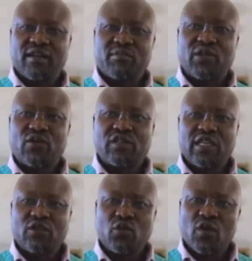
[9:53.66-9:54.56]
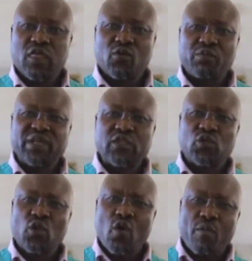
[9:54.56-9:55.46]
because the tooth will be
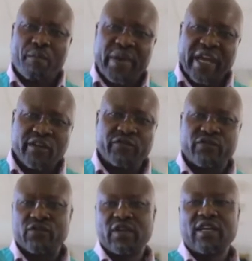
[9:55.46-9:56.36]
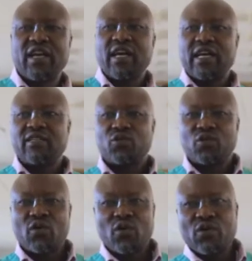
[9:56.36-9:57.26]
so painful. And
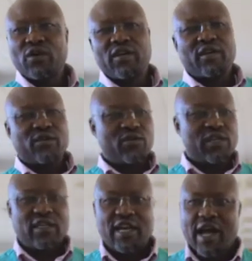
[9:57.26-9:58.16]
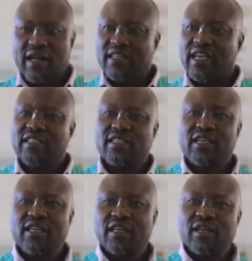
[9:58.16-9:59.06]
so you will run and
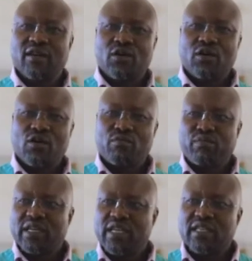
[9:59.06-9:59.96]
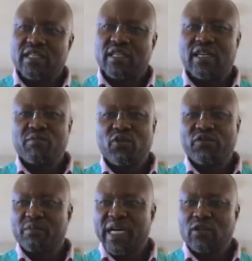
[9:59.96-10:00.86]
say, oh, please
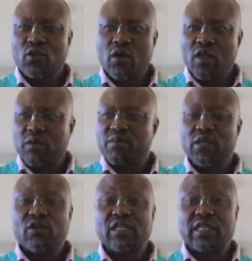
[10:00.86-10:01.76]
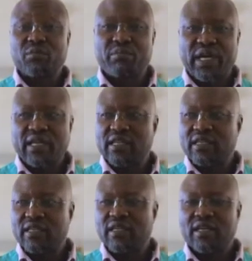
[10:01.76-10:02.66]
remove my tooth because it's paining.
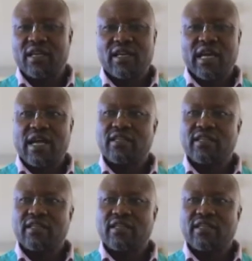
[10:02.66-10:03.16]
And